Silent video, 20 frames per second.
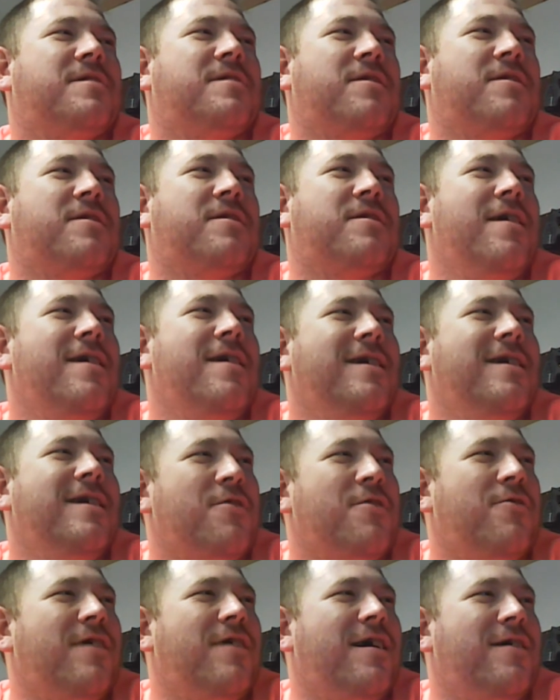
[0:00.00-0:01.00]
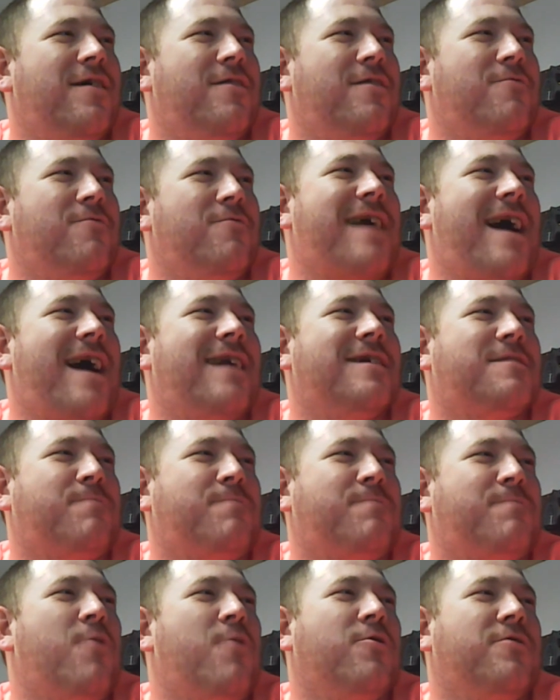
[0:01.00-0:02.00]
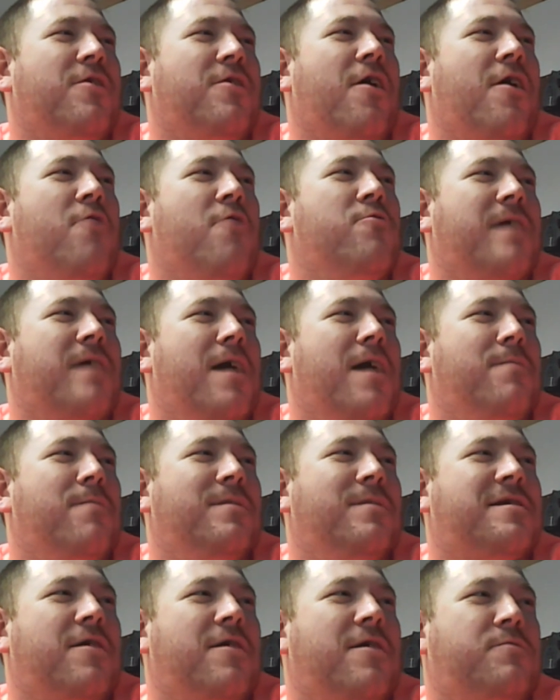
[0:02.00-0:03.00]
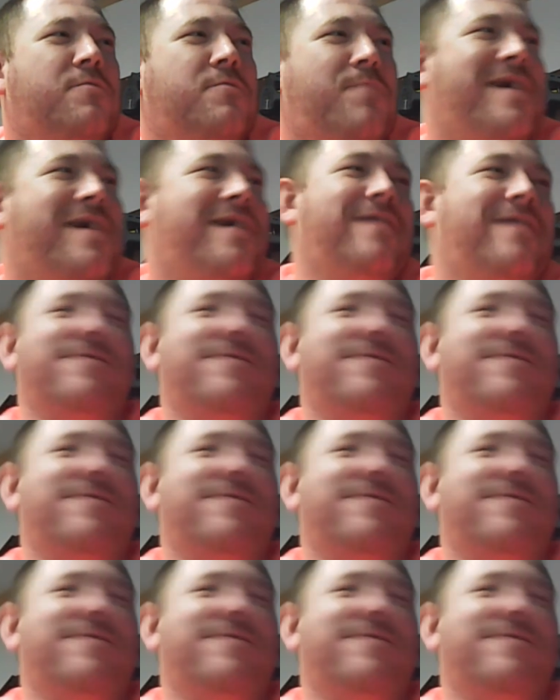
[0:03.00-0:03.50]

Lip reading: So we kind of spoiled their homecoming, so to speak."